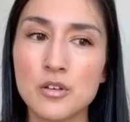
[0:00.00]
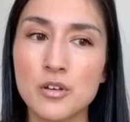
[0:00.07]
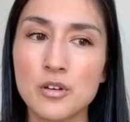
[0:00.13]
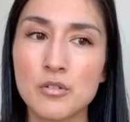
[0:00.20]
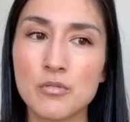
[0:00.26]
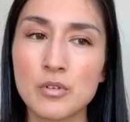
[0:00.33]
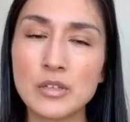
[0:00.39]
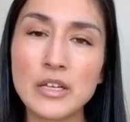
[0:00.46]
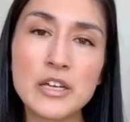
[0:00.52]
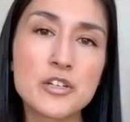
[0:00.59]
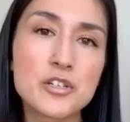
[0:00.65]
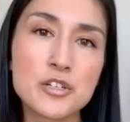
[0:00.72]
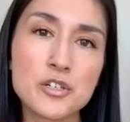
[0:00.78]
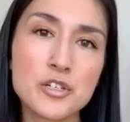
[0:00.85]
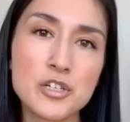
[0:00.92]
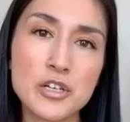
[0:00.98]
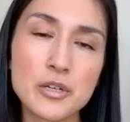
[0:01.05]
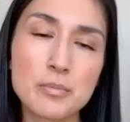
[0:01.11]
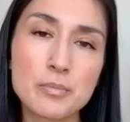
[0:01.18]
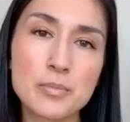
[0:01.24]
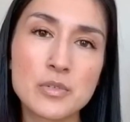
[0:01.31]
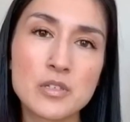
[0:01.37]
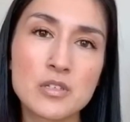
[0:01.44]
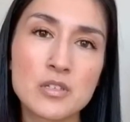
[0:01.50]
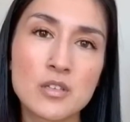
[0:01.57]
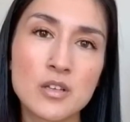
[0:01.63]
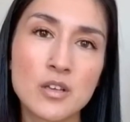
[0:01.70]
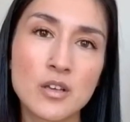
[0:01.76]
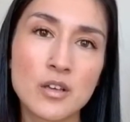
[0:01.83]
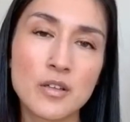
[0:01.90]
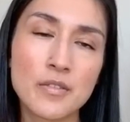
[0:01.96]
relationships
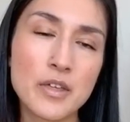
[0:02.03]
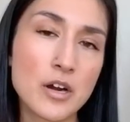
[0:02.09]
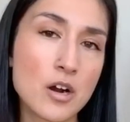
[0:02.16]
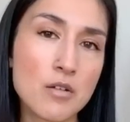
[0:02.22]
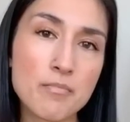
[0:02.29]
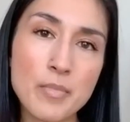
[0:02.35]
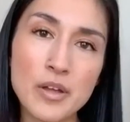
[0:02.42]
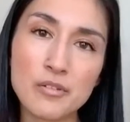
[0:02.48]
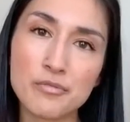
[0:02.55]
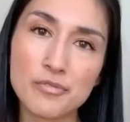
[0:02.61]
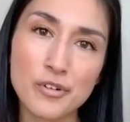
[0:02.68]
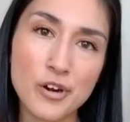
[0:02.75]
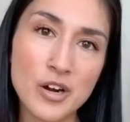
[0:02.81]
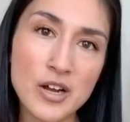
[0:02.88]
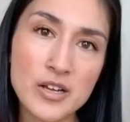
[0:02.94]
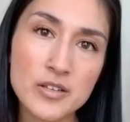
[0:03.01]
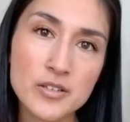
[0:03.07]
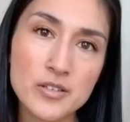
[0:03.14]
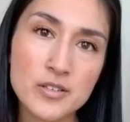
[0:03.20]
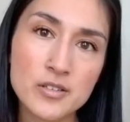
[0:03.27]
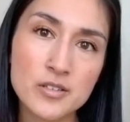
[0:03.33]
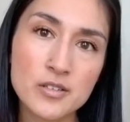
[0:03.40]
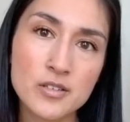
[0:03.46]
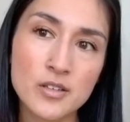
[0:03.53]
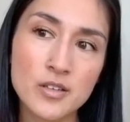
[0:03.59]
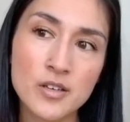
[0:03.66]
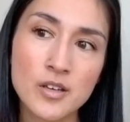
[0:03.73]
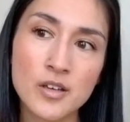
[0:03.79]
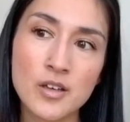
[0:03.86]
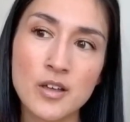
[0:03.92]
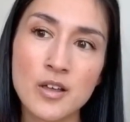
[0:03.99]
that aren't meant for us,
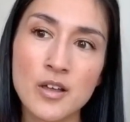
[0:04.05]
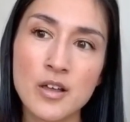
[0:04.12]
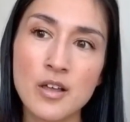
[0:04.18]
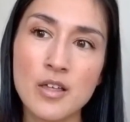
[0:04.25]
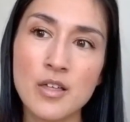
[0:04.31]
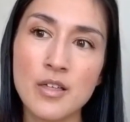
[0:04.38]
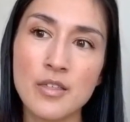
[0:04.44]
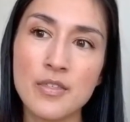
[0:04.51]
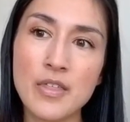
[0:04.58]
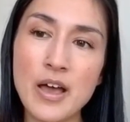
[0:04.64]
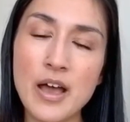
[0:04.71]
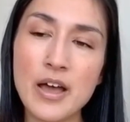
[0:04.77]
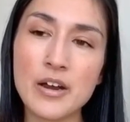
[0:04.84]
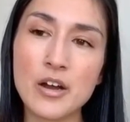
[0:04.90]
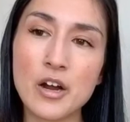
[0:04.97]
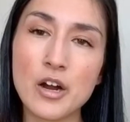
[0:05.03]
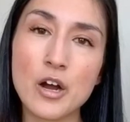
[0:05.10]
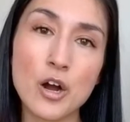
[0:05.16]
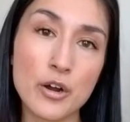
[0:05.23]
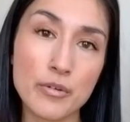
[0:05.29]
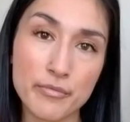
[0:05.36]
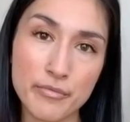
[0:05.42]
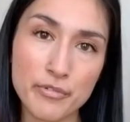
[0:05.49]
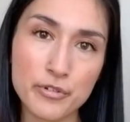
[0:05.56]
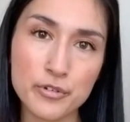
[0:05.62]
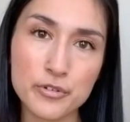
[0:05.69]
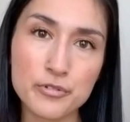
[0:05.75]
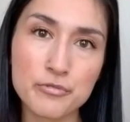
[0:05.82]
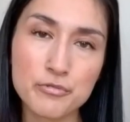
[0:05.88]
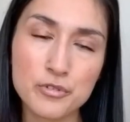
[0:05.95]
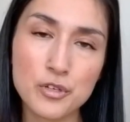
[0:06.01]
that are harmful
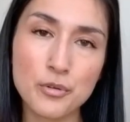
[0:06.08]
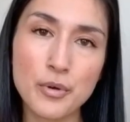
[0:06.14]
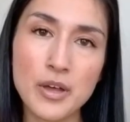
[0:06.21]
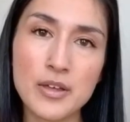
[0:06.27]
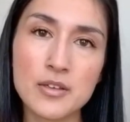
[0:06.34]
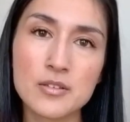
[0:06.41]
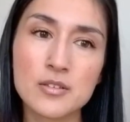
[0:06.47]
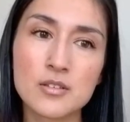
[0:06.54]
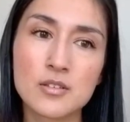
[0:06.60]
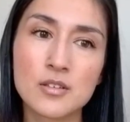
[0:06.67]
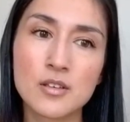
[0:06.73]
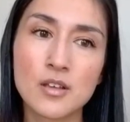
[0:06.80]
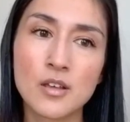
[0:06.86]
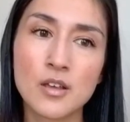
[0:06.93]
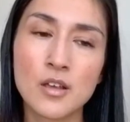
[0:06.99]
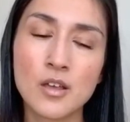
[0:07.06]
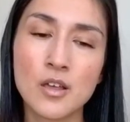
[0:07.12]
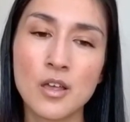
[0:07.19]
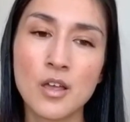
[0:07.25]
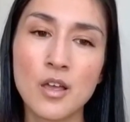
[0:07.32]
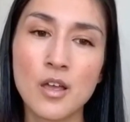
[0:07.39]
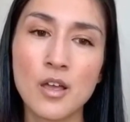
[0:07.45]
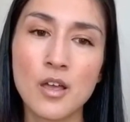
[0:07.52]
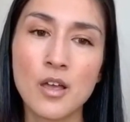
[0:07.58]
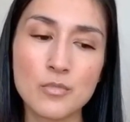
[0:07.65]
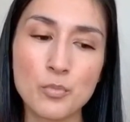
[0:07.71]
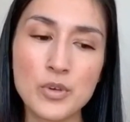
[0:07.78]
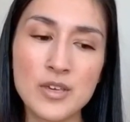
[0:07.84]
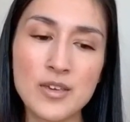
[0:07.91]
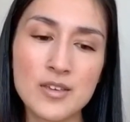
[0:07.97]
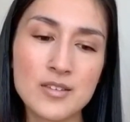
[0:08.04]
to us. We
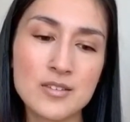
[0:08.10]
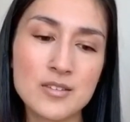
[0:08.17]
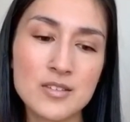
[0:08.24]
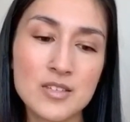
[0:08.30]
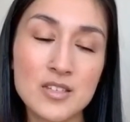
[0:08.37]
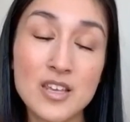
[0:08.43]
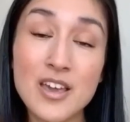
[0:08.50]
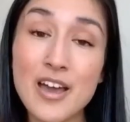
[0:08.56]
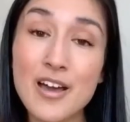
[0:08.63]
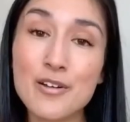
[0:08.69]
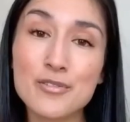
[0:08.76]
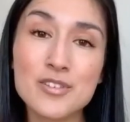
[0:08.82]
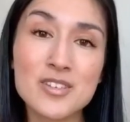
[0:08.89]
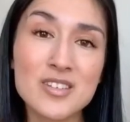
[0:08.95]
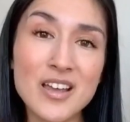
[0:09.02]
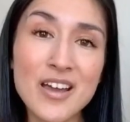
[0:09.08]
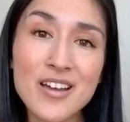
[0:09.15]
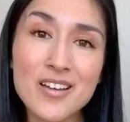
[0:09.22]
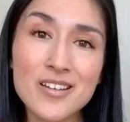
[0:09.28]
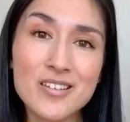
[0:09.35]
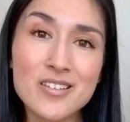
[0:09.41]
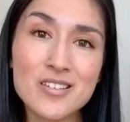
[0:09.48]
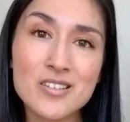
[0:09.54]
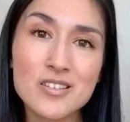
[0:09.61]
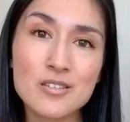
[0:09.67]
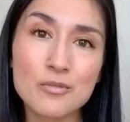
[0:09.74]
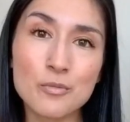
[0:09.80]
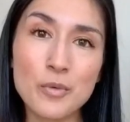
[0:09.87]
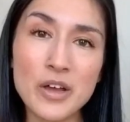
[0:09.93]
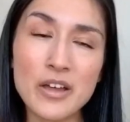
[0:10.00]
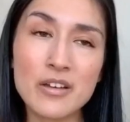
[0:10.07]
can seek out sex
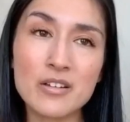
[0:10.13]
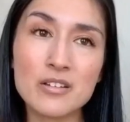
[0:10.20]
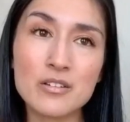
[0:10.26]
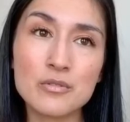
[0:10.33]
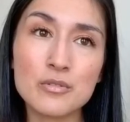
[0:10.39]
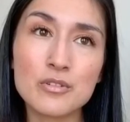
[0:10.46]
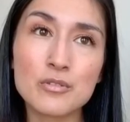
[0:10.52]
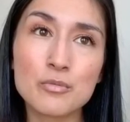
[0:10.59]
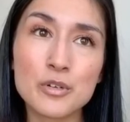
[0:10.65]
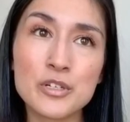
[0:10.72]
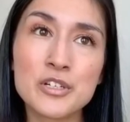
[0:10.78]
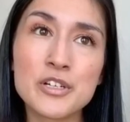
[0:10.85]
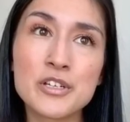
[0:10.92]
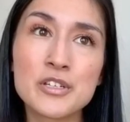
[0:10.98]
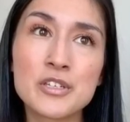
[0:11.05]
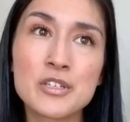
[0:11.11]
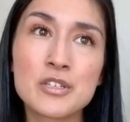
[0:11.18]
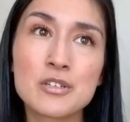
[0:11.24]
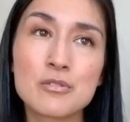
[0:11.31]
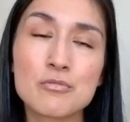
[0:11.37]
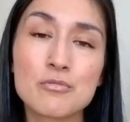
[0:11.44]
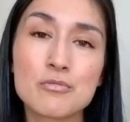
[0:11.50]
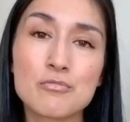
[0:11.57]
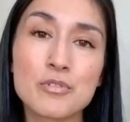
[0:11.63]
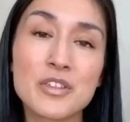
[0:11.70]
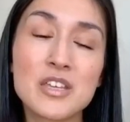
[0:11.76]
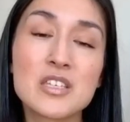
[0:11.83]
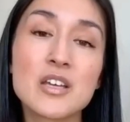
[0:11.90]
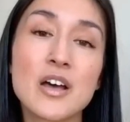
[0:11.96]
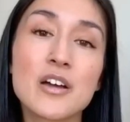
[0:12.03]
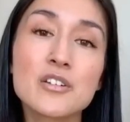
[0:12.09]
when we're just really
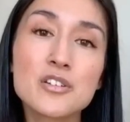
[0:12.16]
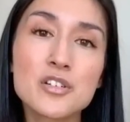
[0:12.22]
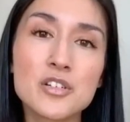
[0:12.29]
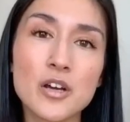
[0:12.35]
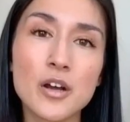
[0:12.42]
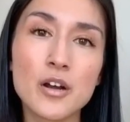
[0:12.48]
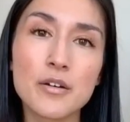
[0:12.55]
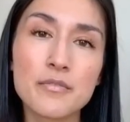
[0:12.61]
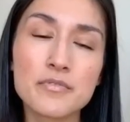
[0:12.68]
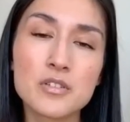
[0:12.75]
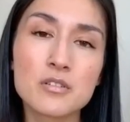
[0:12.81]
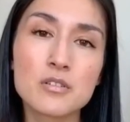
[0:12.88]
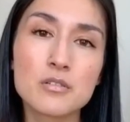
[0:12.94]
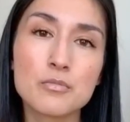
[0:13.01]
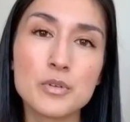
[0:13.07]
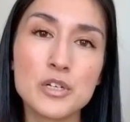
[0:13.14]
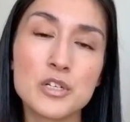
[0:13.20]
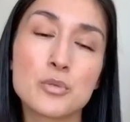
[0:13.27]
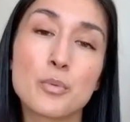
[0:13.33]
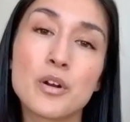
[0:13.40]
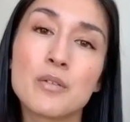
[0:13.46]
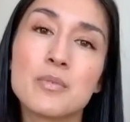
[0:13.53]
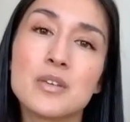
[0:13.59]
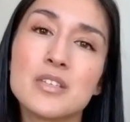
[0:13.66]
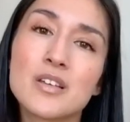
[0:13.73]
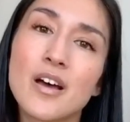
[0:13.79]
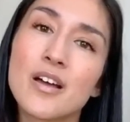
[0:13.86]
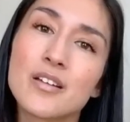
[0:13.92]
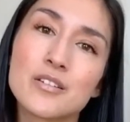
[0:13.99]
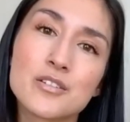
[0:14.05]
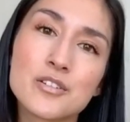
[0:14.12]
touch-starved. We just want to be
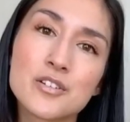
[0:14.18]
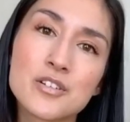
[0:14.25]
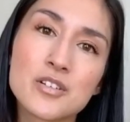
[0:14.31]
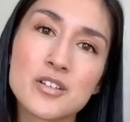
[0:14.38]
touched.